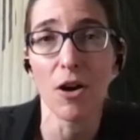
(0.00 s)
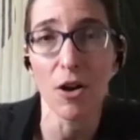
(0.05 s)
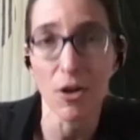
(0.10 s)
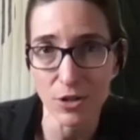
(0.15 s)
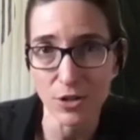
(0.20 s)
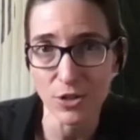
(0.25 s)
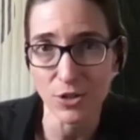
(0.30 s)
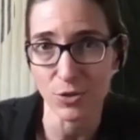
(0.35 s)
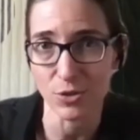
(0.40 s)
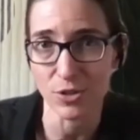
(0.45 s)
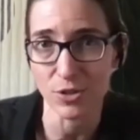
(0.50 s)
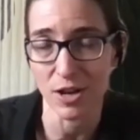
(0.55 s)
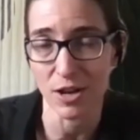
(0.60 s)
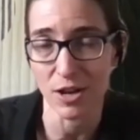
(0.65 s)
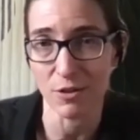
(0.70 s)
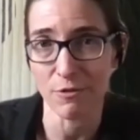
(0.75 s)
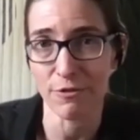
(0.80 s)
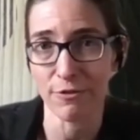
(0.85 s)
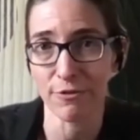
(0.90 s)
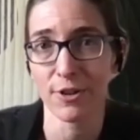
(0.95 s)
on
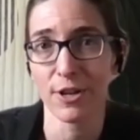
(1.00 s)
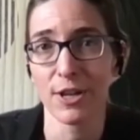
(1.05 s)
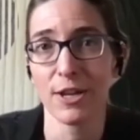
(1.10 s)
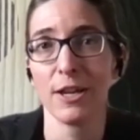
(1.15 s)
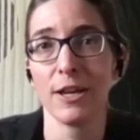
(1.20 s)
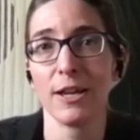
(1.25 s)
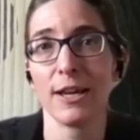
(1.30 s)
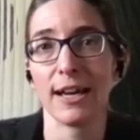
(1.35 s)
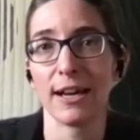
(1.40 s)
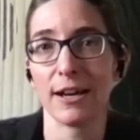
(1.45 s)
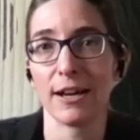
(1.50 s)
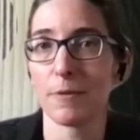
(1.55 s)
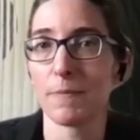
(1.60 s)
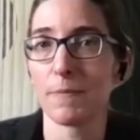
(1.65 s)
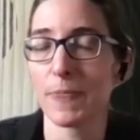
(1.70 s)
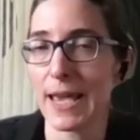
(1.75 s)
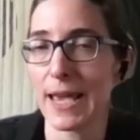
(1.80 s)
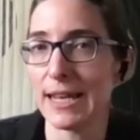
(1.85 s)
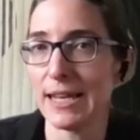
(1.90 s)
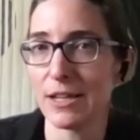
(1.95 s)
yourself
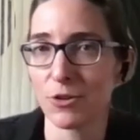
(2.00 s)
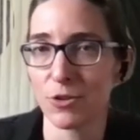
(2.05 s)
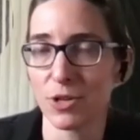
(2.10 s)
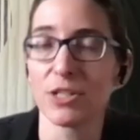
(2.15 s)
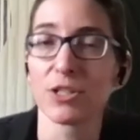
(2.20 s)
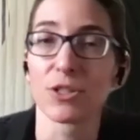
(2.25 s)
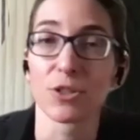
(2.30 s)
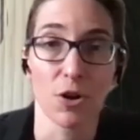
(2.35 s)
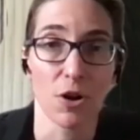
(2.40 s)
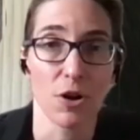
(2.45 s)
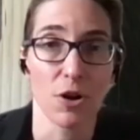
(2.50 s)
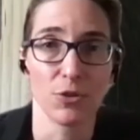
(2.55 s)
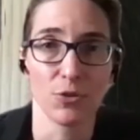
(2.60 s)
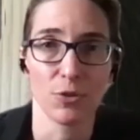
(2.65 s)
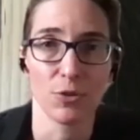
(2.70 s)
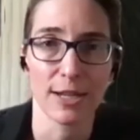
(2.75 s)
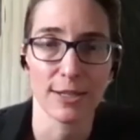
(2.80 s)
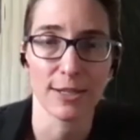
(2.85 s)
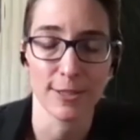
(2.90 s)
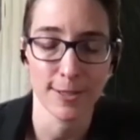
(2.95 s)
um, and increase the
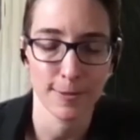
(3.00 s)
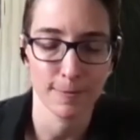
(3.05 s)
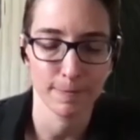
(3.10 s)
contrast